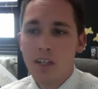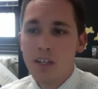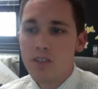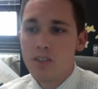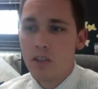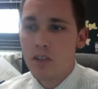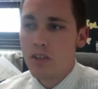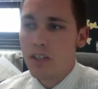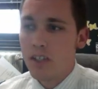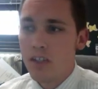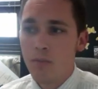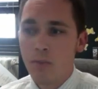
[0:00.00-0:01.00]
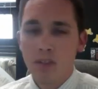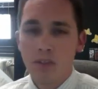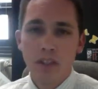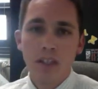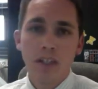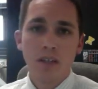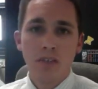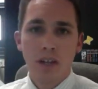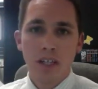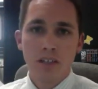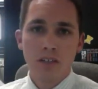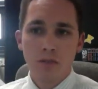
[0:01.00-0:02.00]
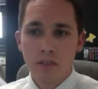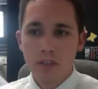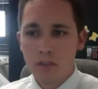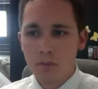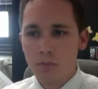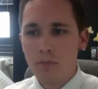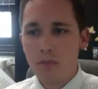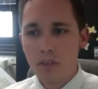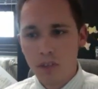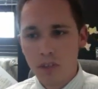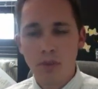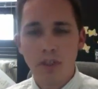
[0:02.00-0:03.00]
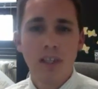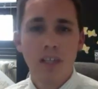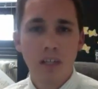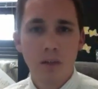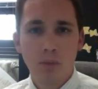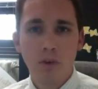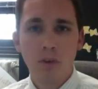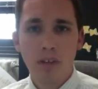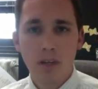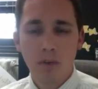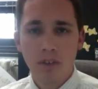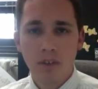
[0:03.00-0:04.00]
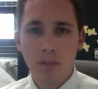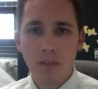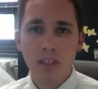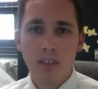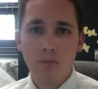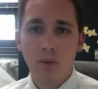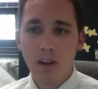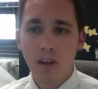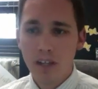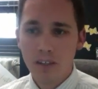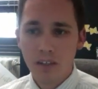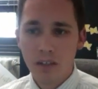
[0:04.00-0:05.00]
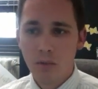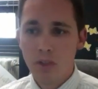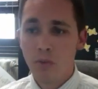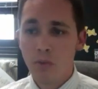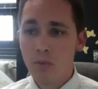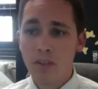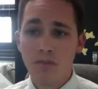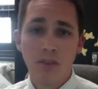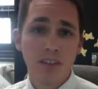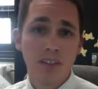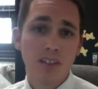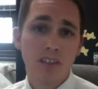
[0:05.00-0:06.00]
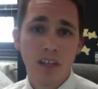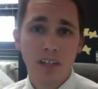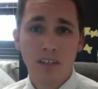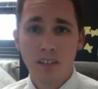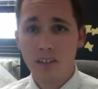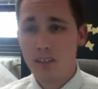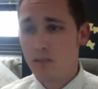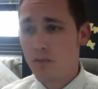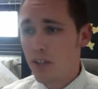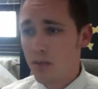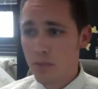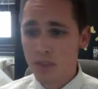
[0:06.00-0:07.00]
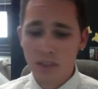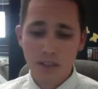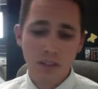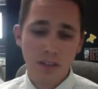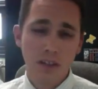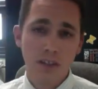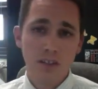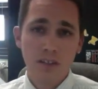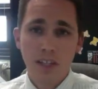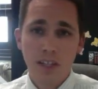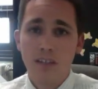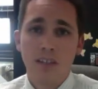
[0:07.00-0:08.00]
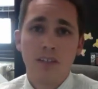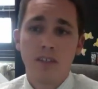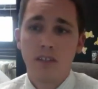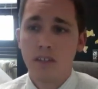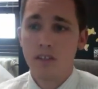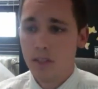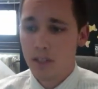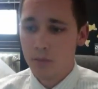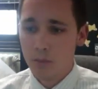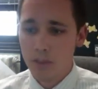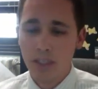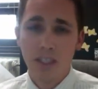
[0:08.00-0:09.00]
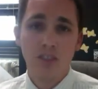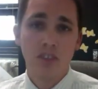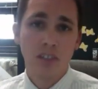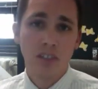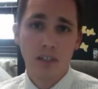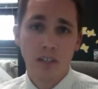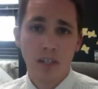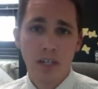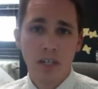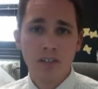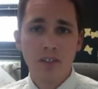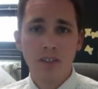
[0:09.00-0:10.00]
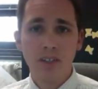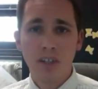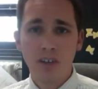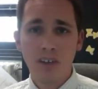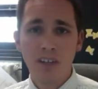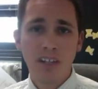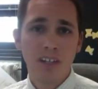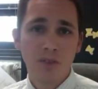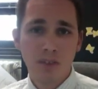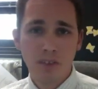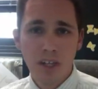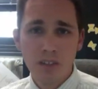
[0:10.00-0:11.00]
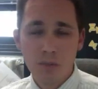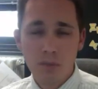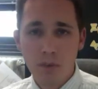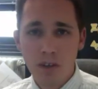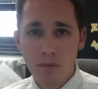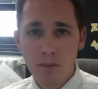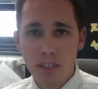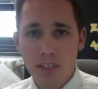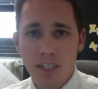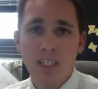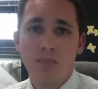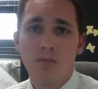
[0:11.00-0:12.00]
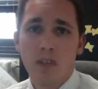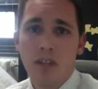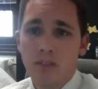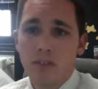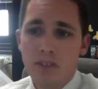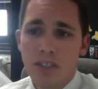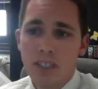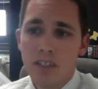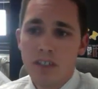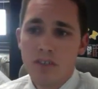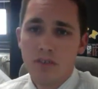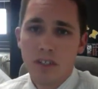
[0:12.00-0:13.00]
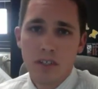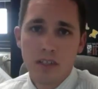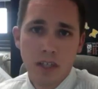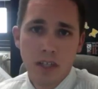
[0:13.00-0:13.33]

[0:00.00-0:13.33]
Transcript: So when you're looking at grad school, you're you're planning on a program of something that you want. You know, you want to be a forensic scientist, you want to be a statistician, you want to be an engineer. So you're going into a graduate program that's in one of those industries.